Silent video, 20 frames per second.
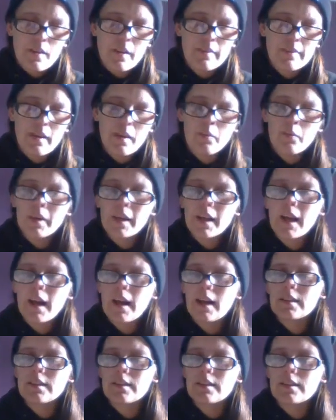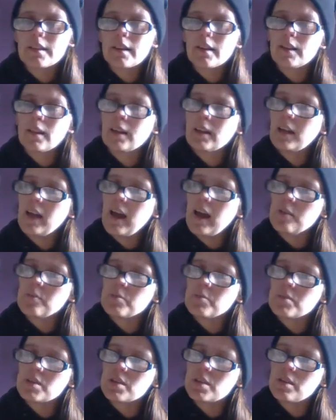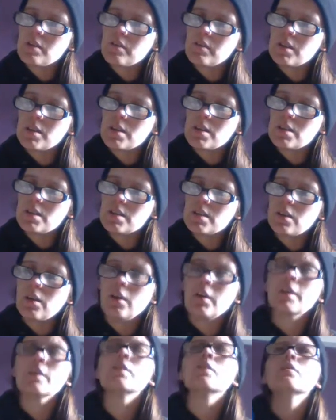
Then we had the Lab Series Eye